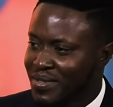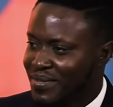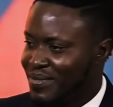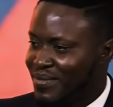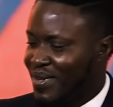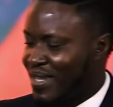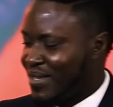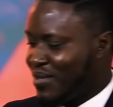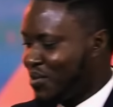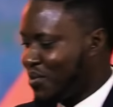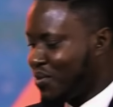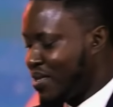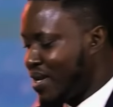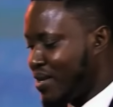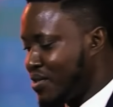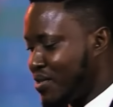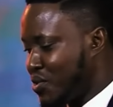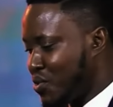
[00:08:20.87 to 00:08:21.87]
And I used to
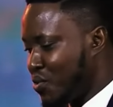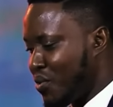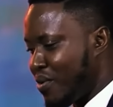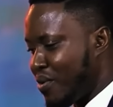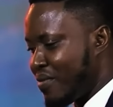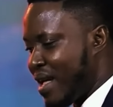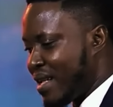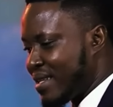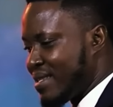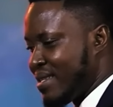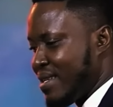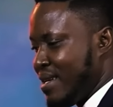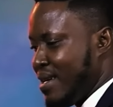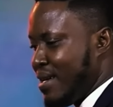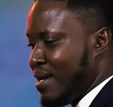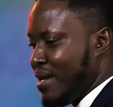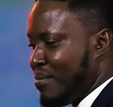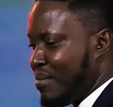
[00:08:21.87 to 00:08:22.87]
tell you the story of that,
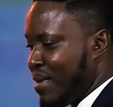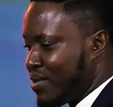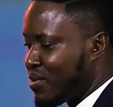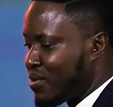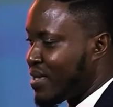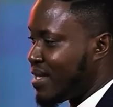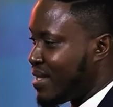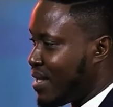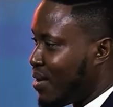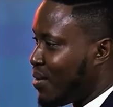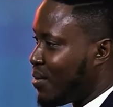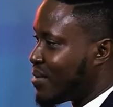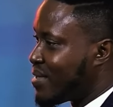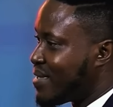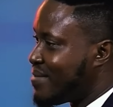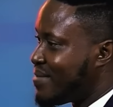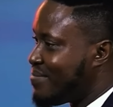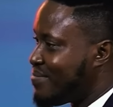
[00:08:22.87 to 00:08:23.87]
my daughter in the Lord,
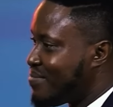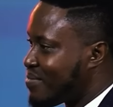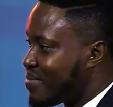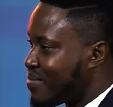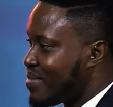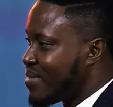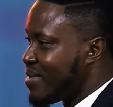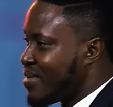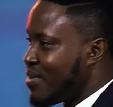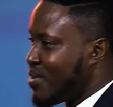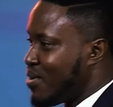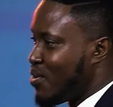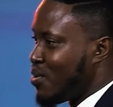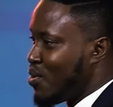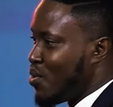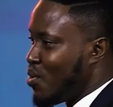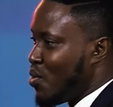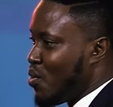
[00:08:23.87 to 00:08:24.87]

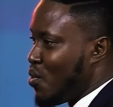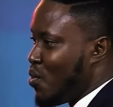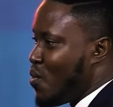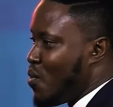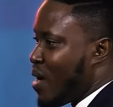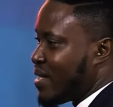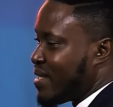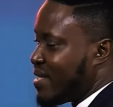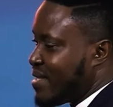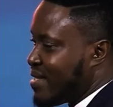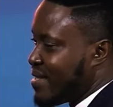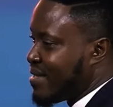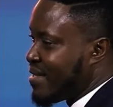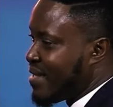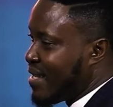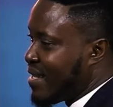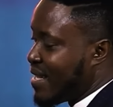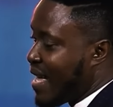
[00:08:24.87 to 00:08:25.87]
who had
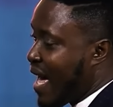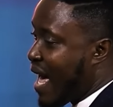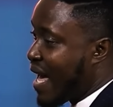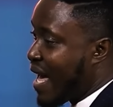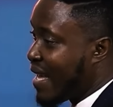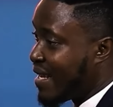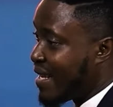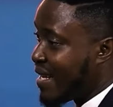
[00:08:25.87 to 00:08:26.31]
a guy.